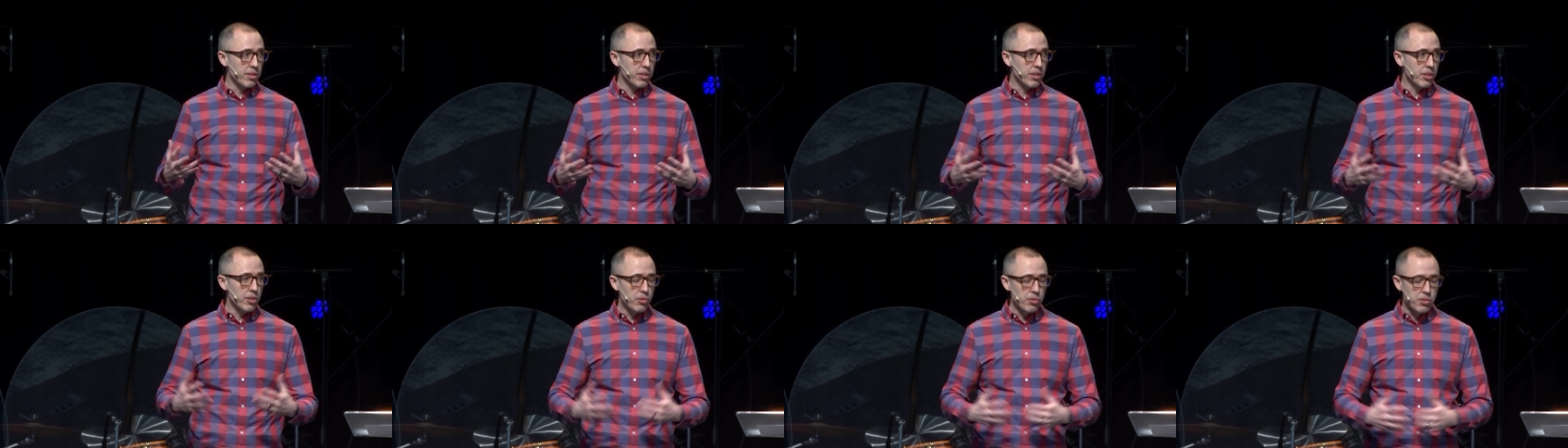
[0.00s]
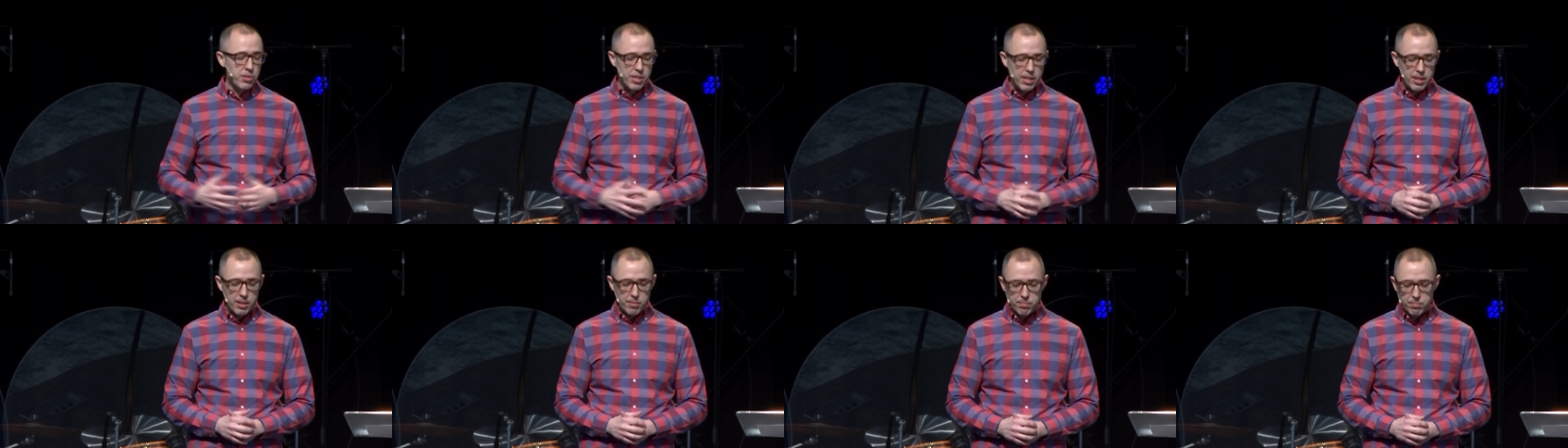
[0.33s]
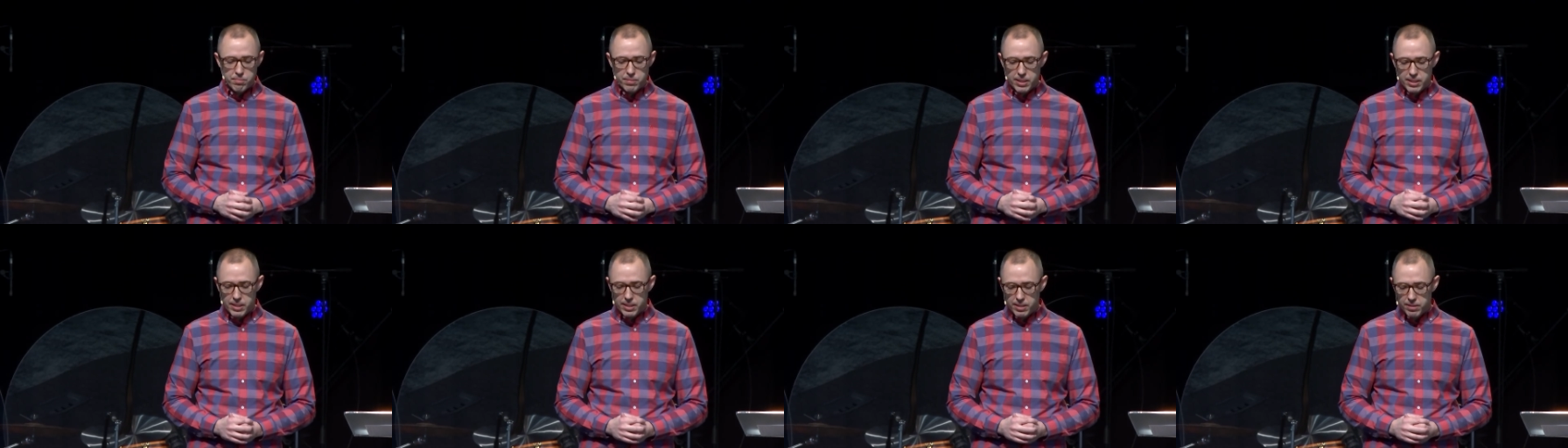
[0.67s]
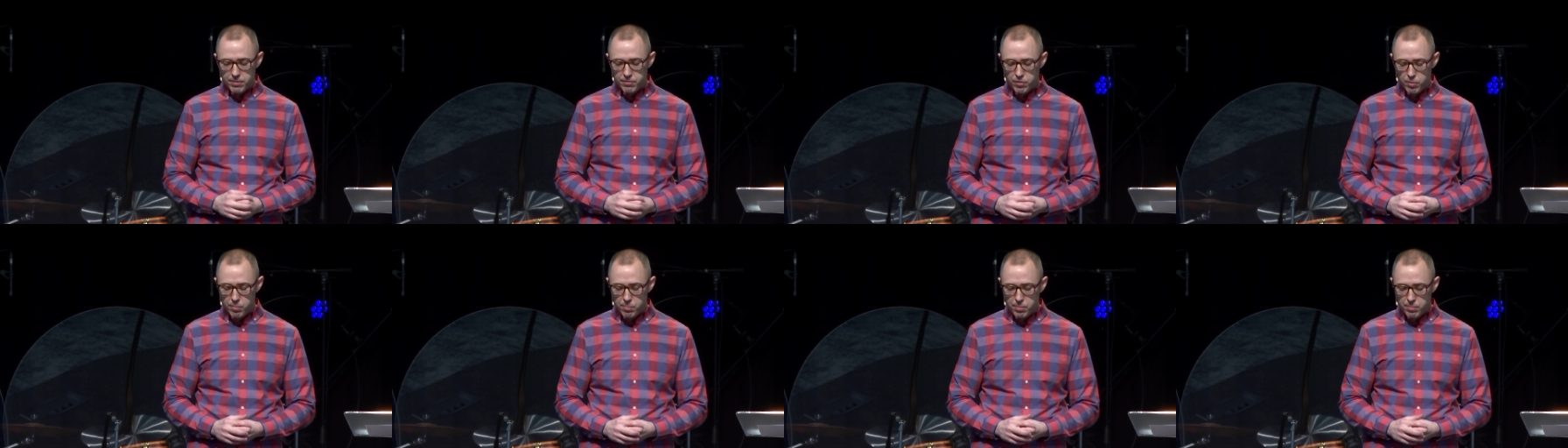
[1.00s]
use them uh,
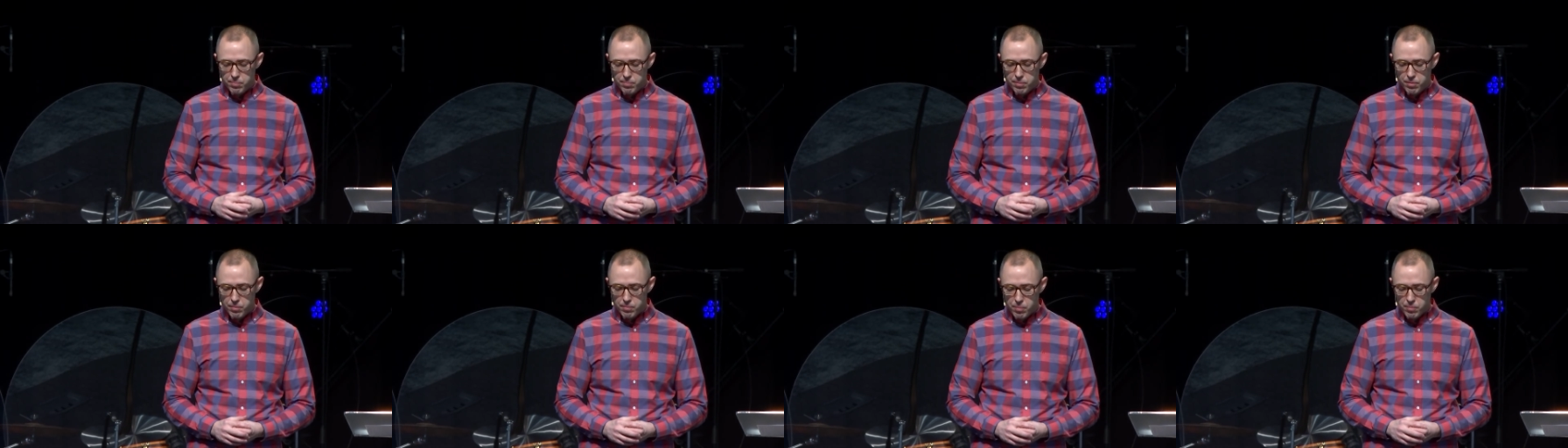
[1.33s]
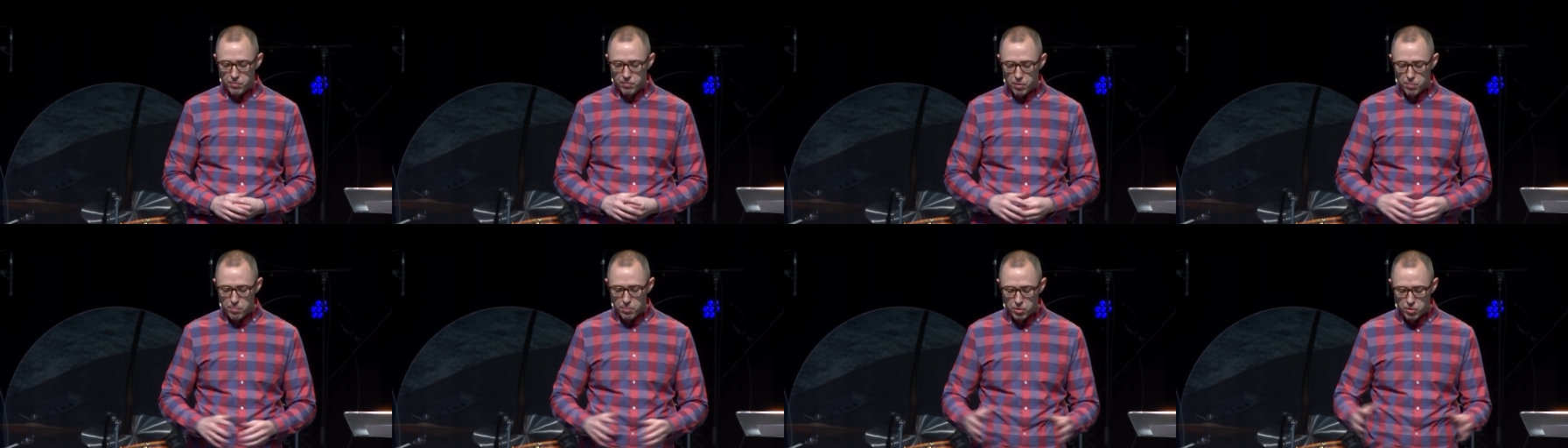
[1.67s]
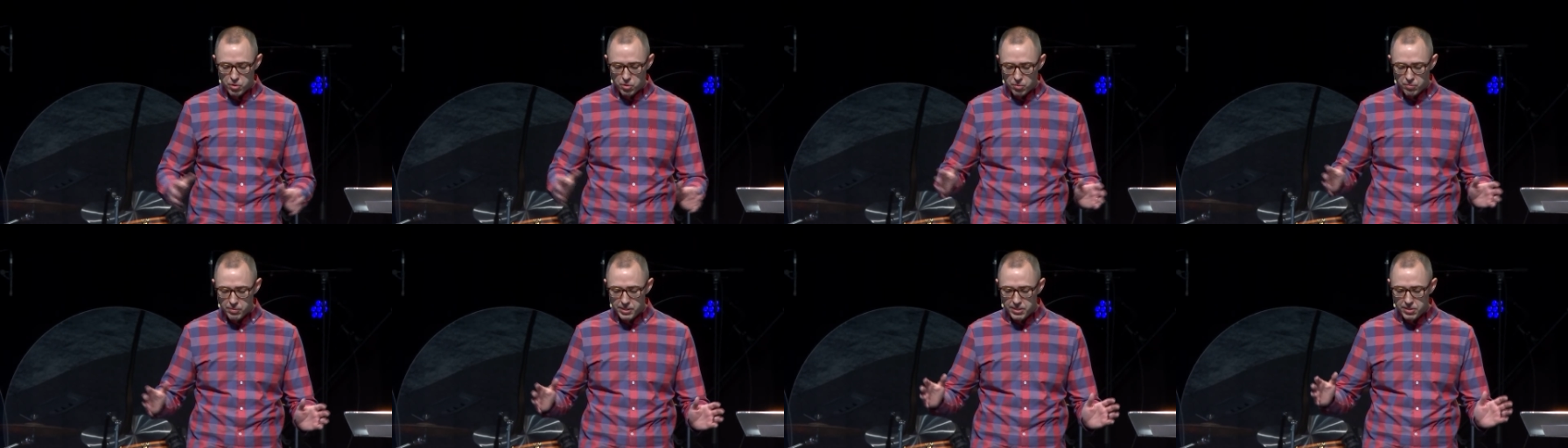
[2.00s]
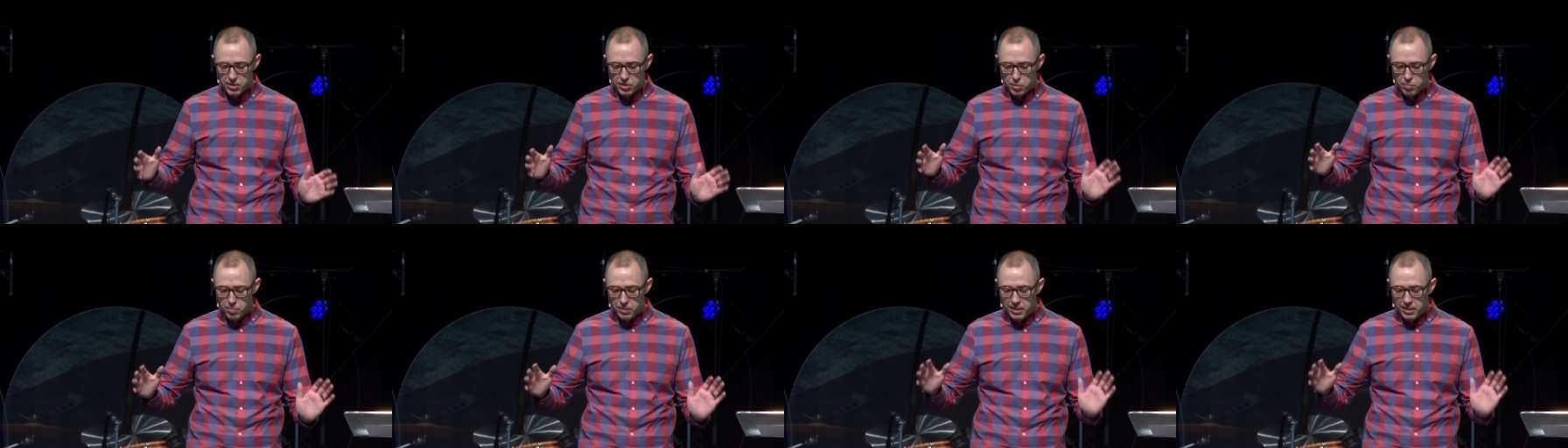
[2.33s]
for, for, for personal reasons.